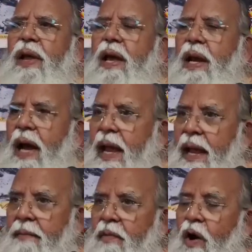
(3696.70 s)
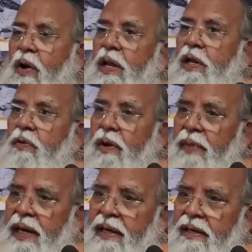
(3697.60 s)
Where I am or in
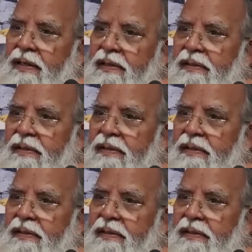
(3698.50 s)
your mind?